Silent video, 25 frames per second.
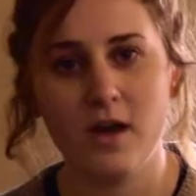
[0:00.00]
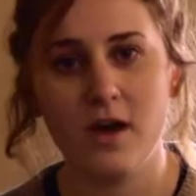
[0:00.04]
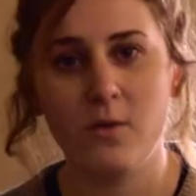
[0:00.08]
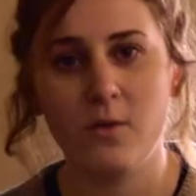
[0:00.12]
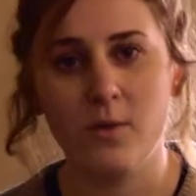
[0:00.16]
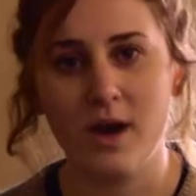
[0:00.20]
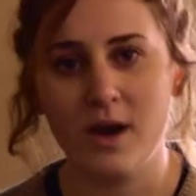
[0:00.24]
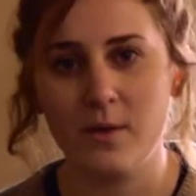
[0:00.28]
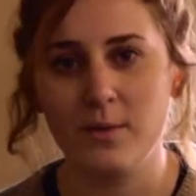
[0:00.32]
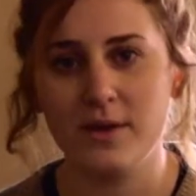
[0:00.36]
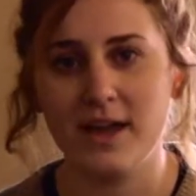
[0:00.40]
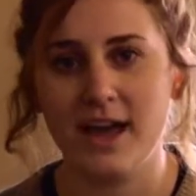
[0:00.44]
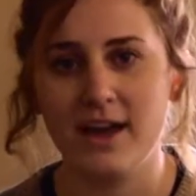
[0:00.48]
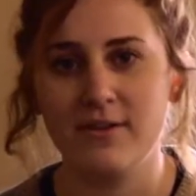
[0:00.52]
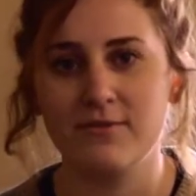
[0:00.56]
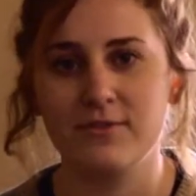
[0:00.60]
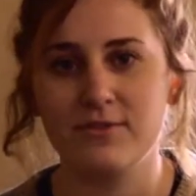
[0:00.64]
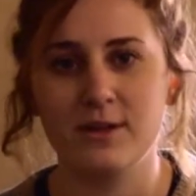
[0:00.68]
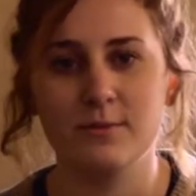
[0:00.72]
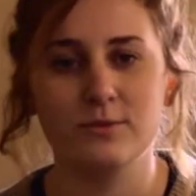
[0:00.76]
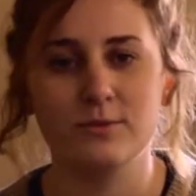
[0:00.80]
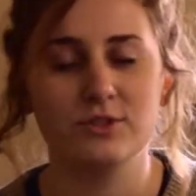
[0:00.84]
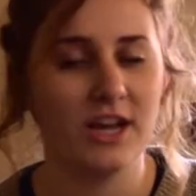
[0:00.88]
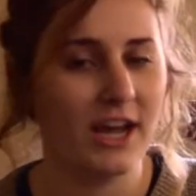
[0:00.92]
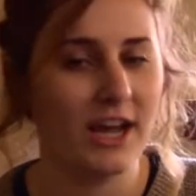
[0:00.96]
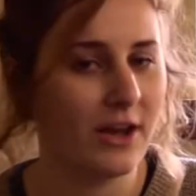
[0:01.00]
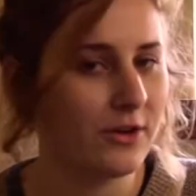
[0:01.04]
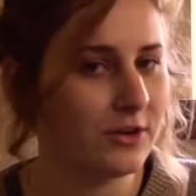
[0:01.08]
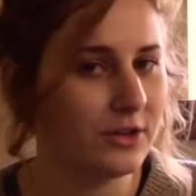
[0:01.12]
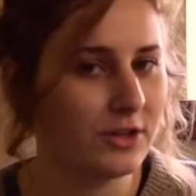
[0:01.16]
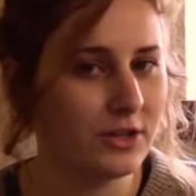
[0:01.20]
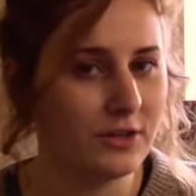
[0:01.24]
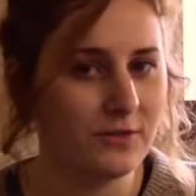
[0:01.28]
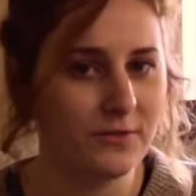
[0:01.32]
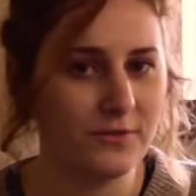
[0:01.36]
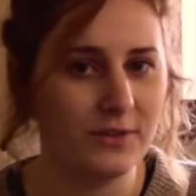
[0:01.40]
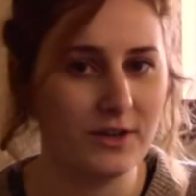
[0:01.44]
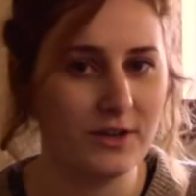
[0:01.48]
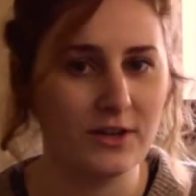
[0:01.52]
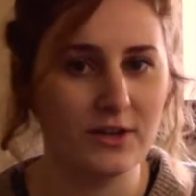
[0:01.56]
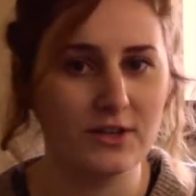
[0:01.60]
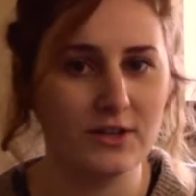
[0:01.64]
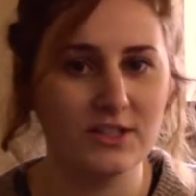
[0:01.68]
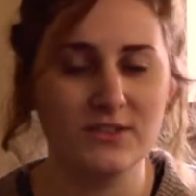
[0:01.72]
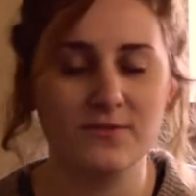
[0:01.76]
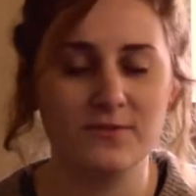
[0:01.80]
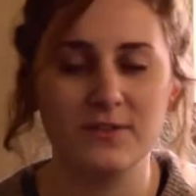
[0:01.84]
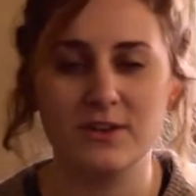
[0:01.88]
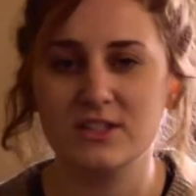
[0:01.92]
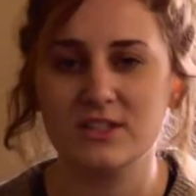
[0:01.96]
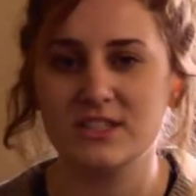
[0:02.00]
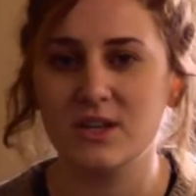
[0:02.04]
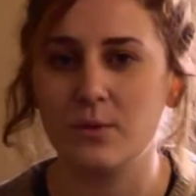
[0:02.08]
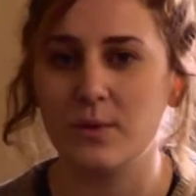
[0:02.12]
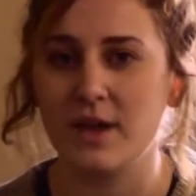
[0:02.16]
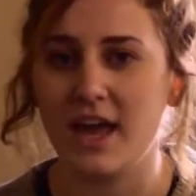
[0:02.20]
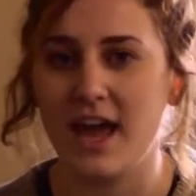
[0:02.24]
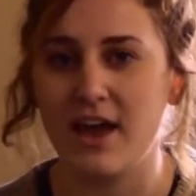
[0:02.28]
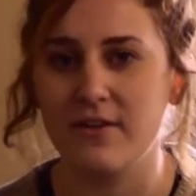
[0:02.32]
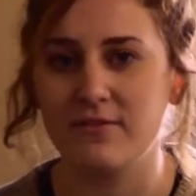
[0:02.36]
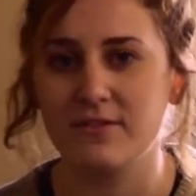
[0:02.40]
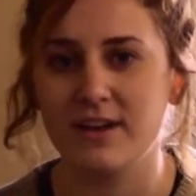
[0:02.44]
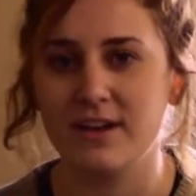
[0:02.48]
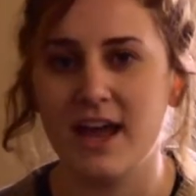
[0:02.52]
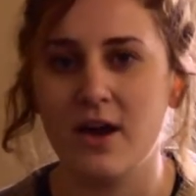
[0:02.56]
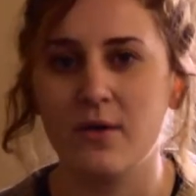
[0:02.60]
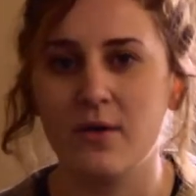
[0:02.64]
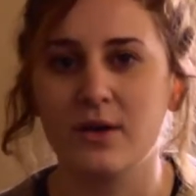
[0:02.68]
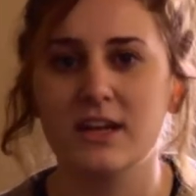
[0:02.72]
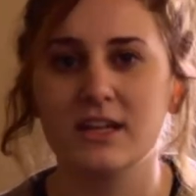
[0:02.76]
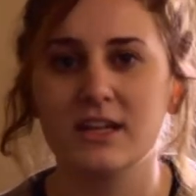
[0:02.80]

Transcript: why we have them, childhood fears, fears that we have now,